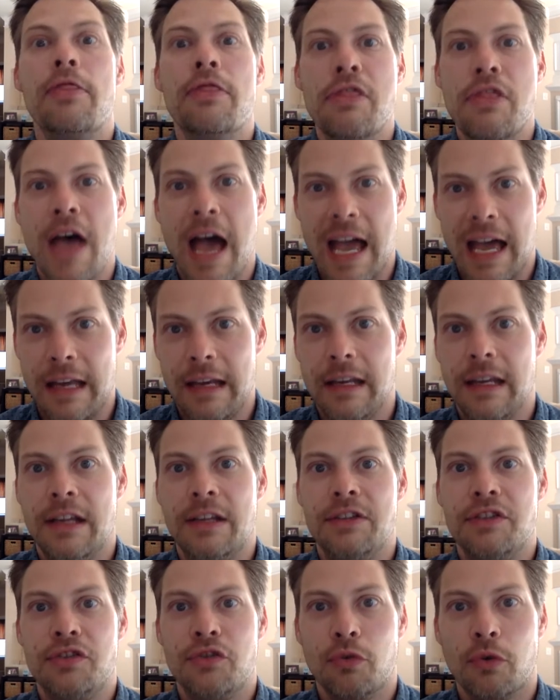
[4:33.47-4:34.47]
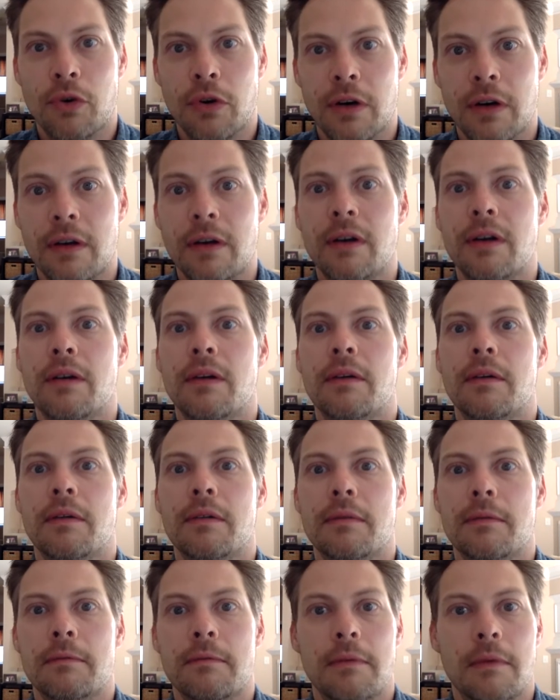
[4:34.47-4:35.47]
That is your
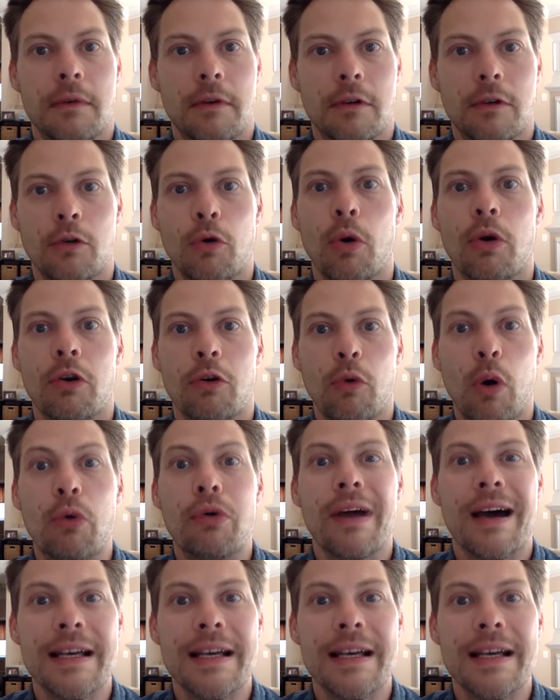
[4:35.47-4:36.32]
quote-unquote